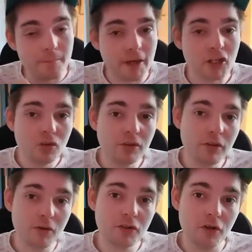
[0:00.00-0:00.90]
Make sure
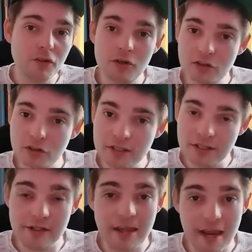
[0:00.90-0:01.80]
that those aren't used because
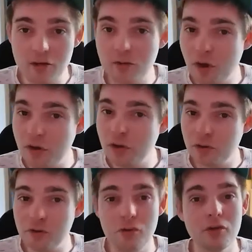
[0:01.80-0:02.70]
they do not
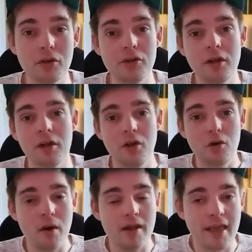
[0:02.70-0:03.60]
look too good
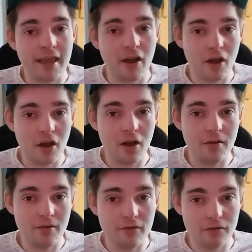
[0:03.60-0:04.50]
when they
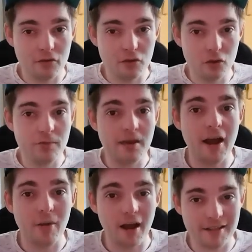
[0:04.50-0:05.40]
are zoomed
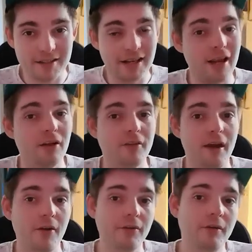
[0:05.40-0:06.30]
out and scaled
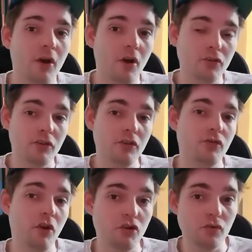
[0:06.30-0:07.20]
down onto
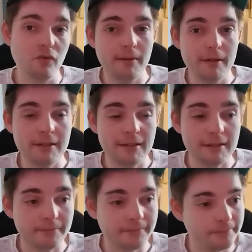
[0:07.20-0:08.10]
the jewelry
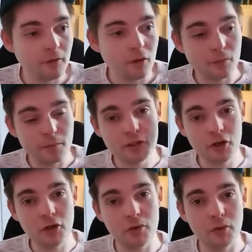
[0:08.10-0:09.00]
pieces. Number
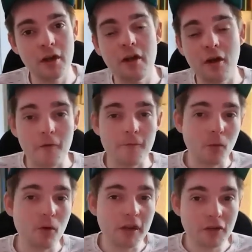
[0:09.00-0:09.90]
two,
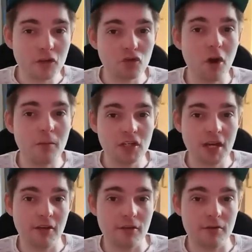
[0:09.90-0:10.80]
avoid drop
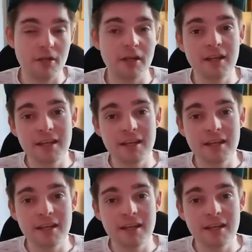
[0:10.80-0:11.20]
shadows.